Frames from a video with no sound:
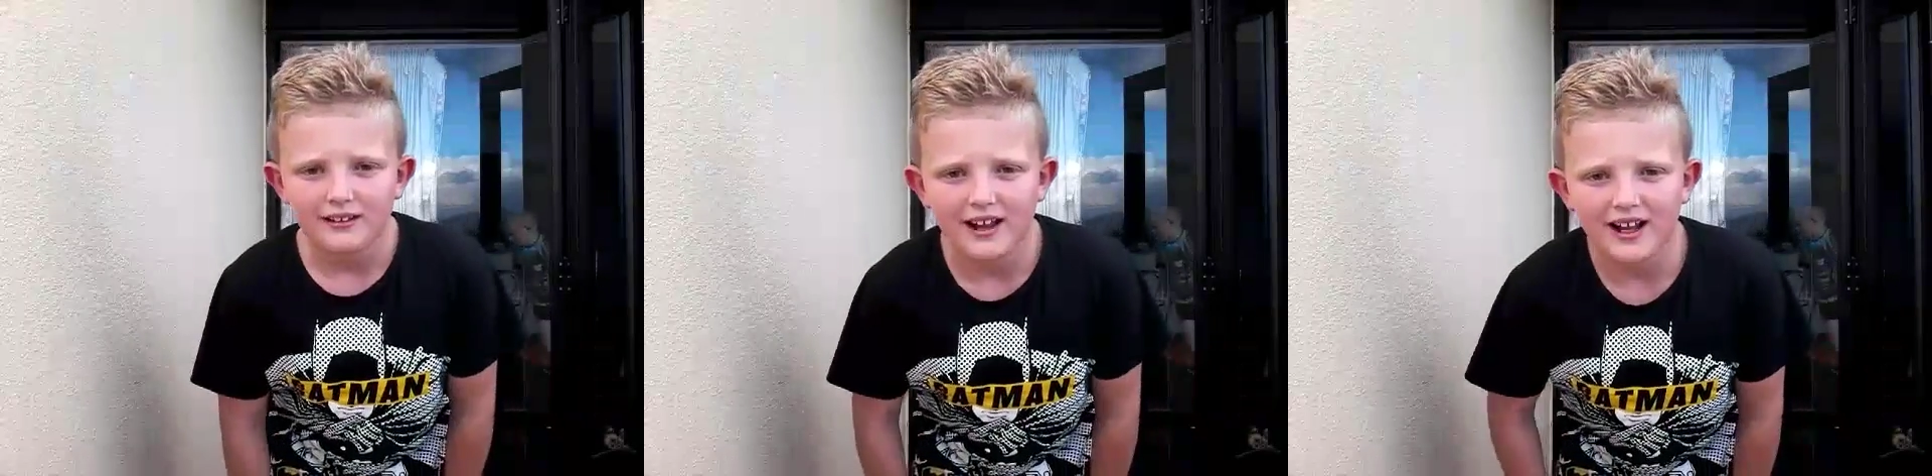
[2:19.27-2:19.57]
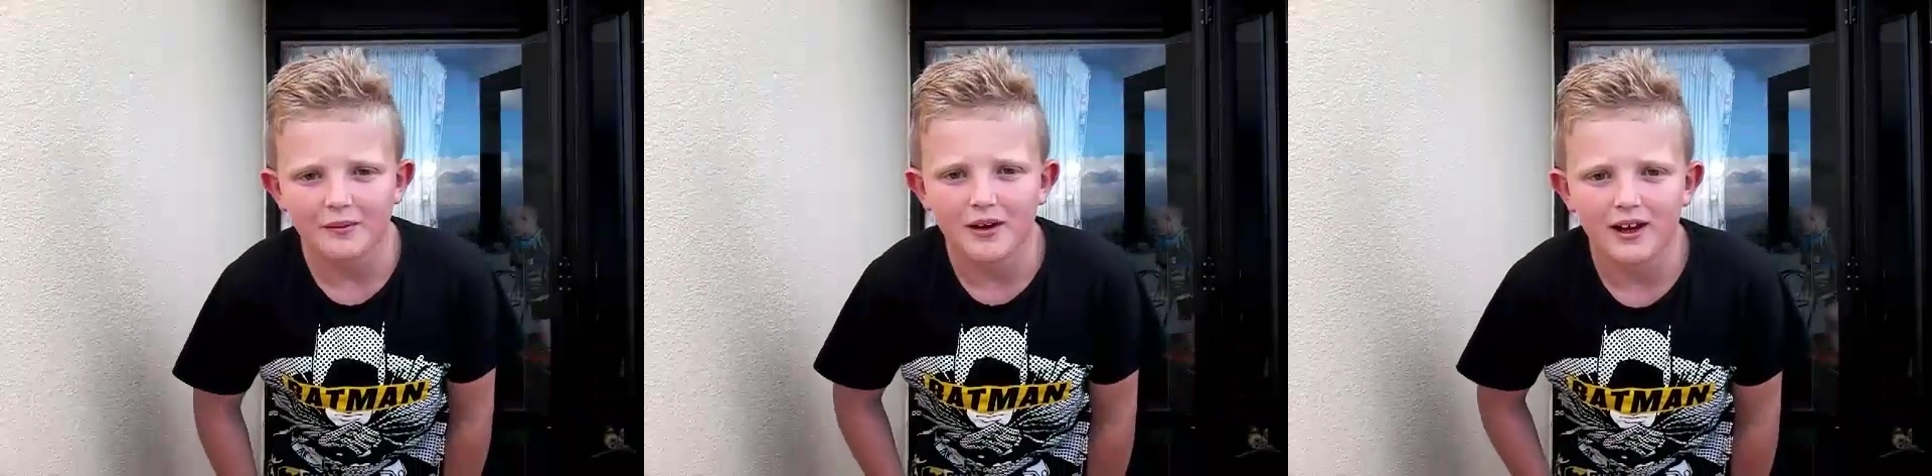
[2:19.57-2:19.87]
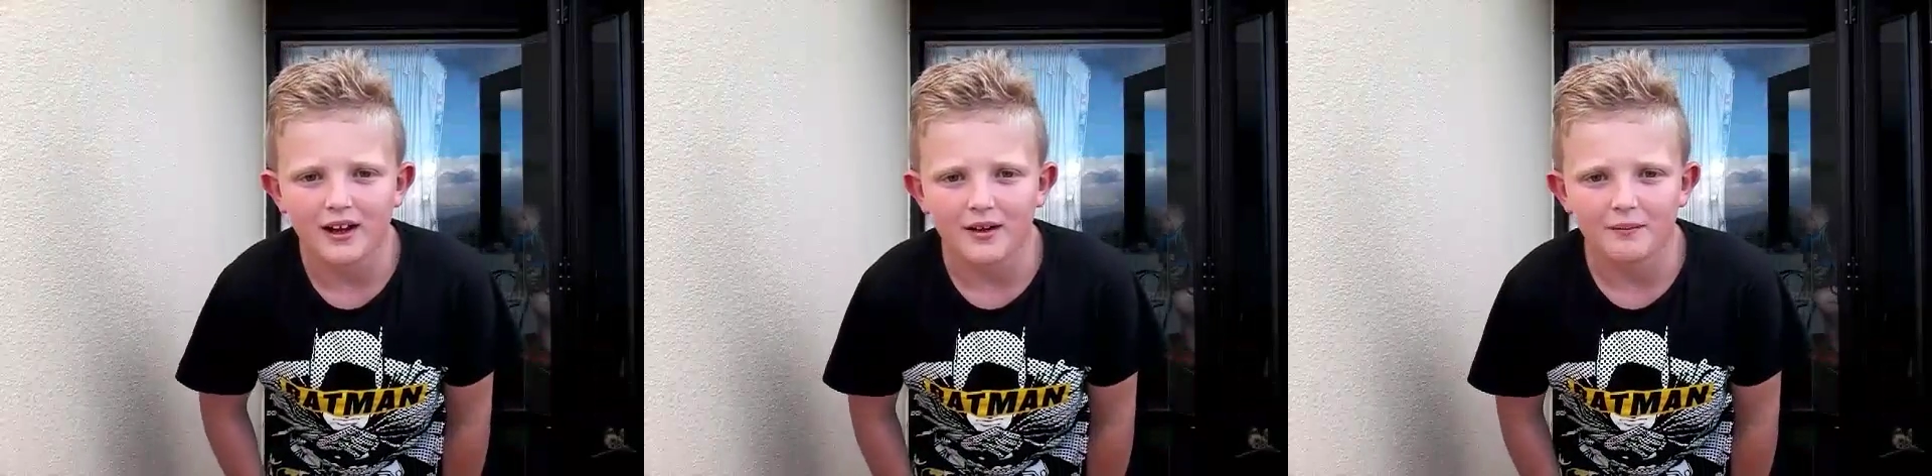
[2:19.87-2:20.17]
like
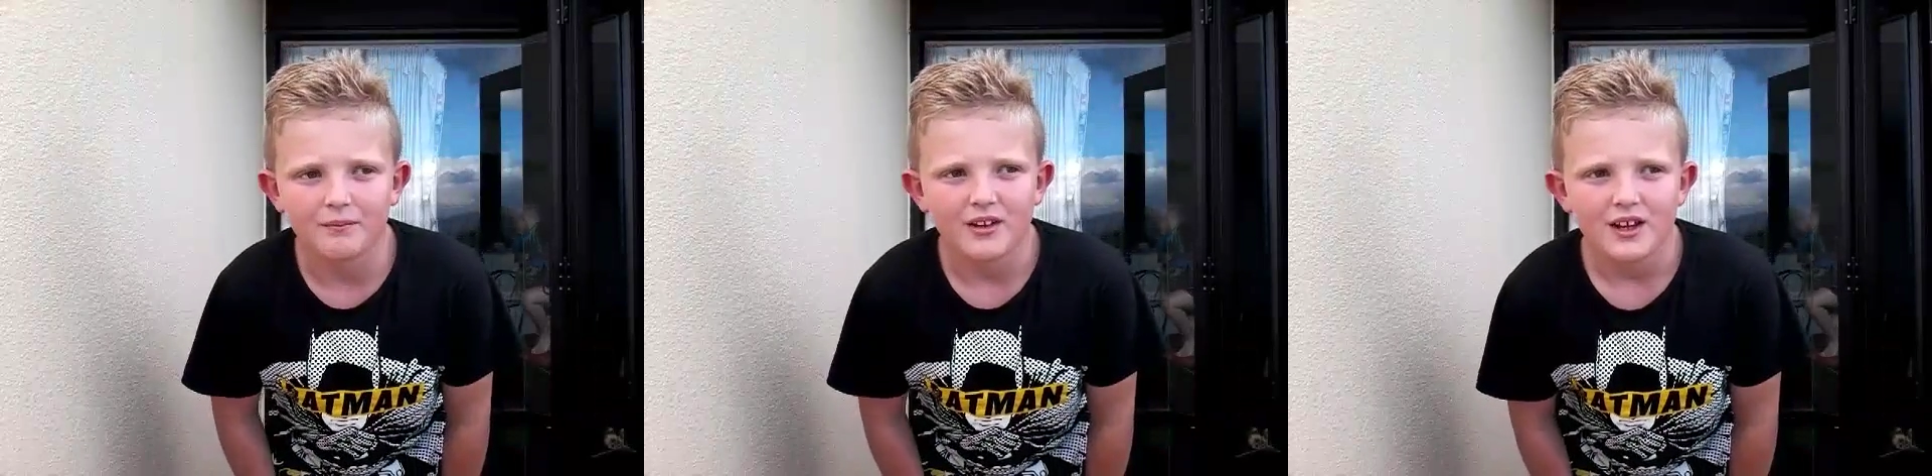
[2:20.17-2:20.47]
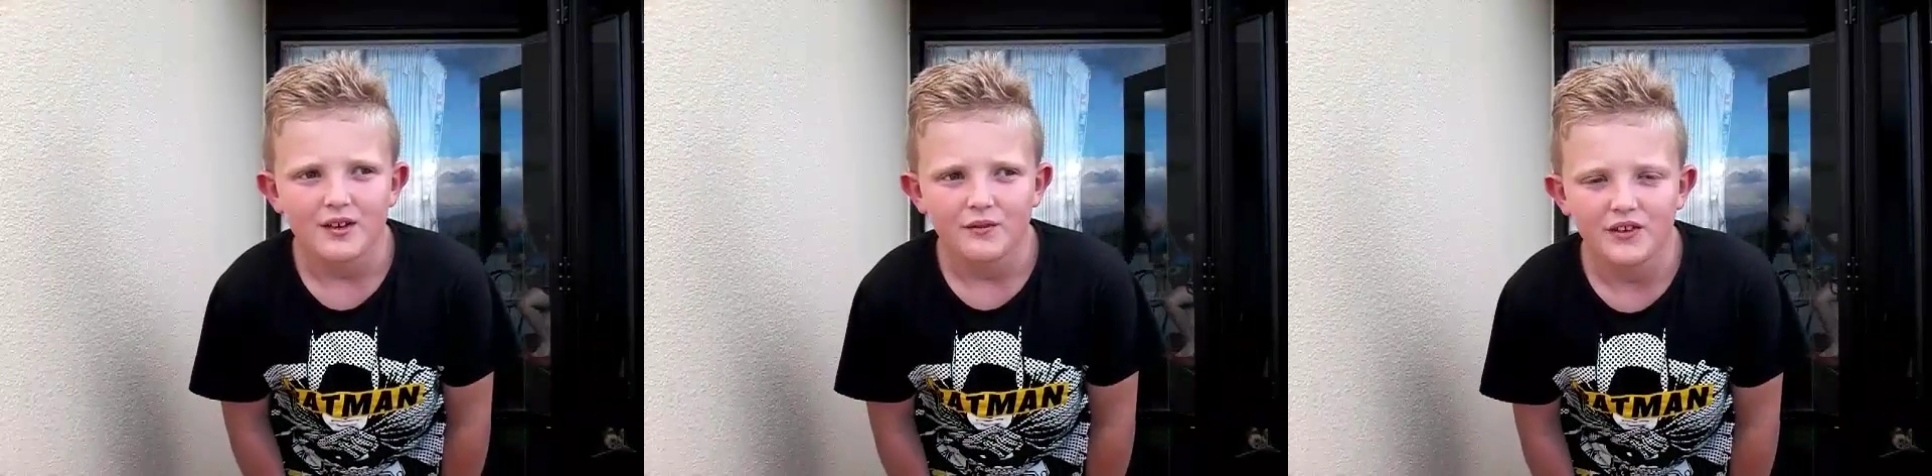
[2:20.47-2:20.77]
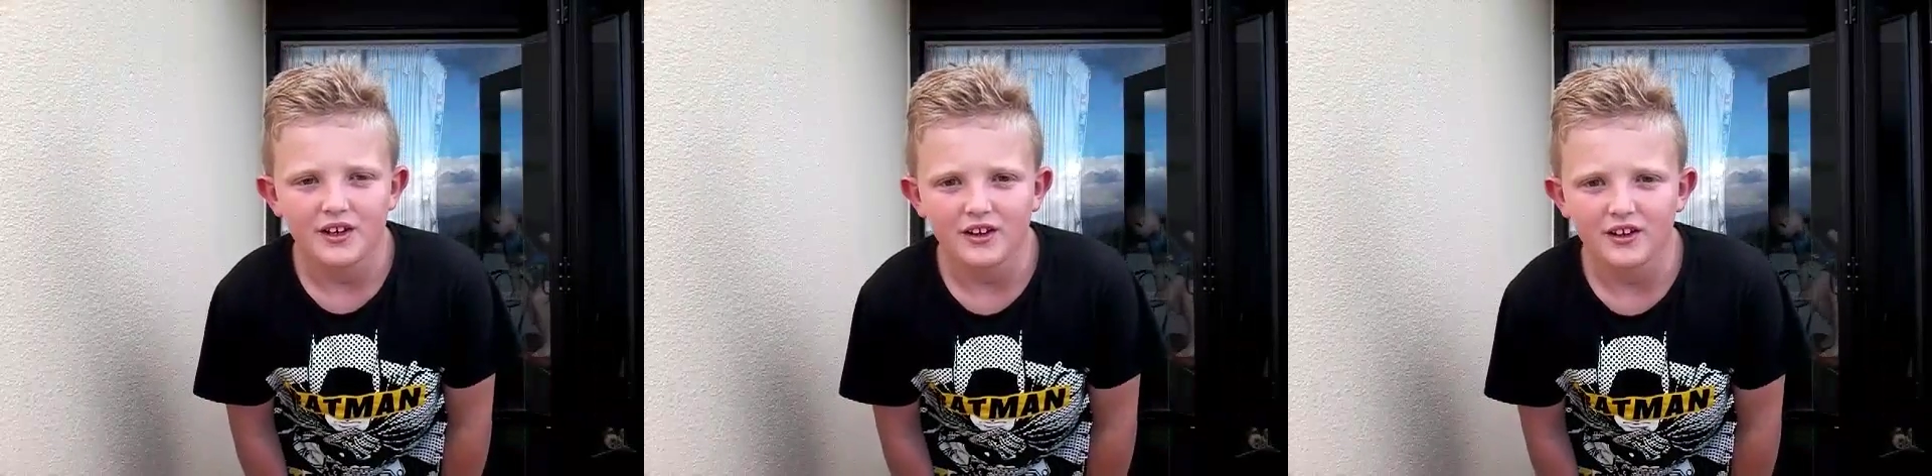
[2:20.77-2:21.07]
my
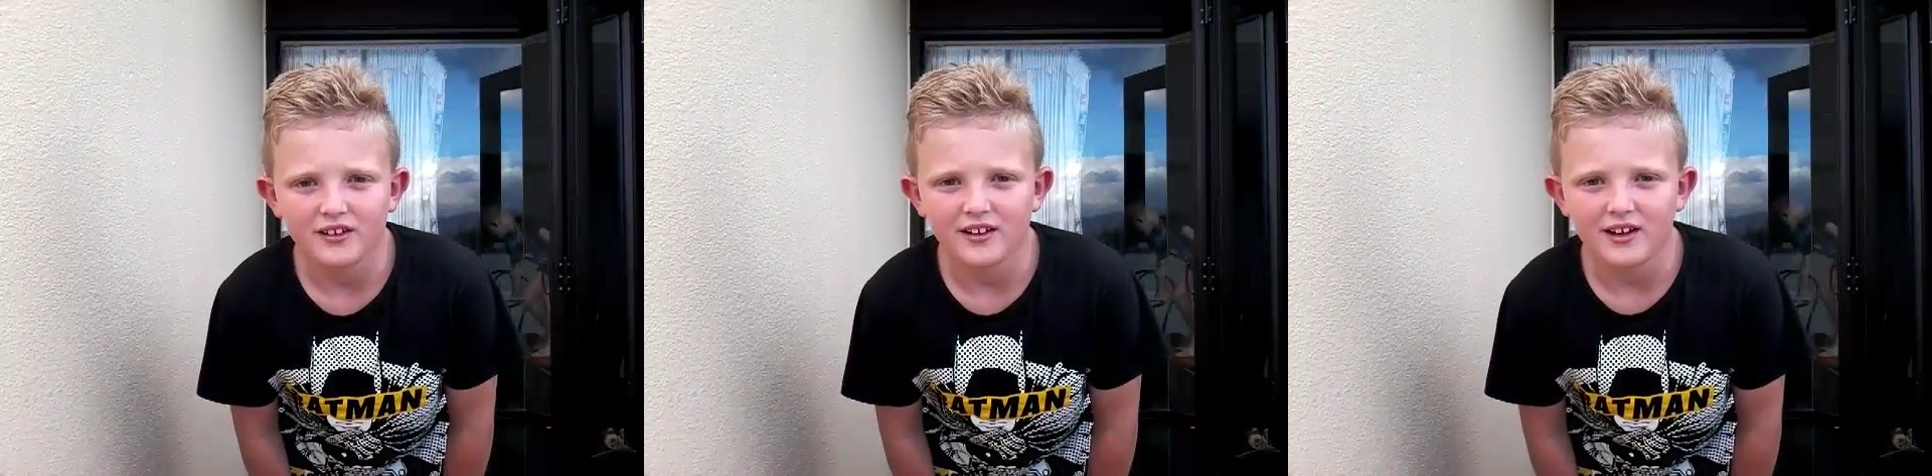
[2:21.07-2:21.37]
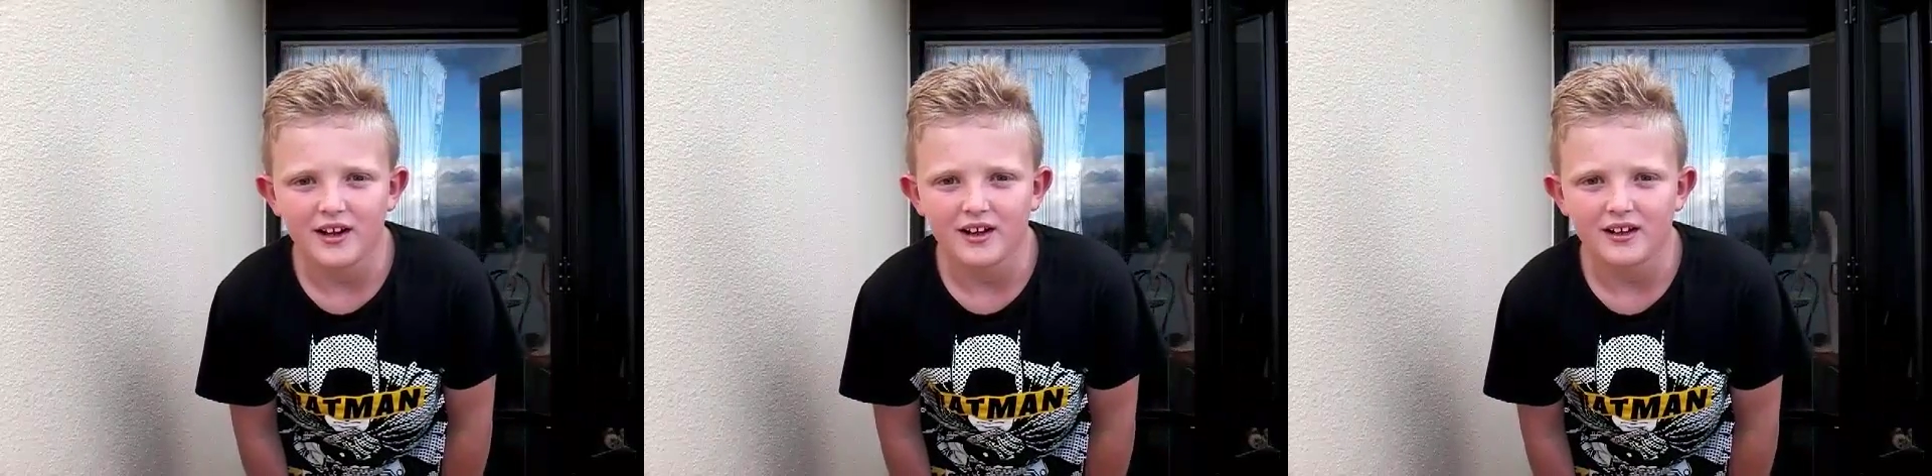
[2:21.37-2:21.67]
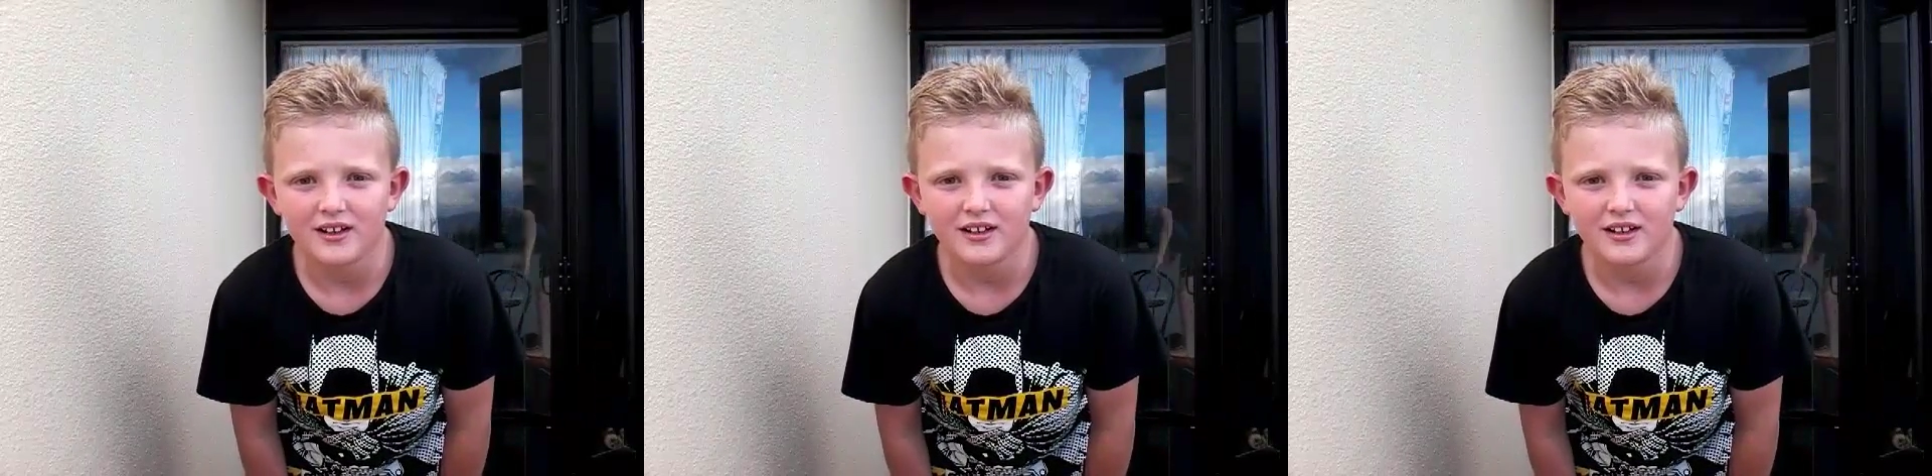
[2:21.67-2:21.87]
videos, and I'll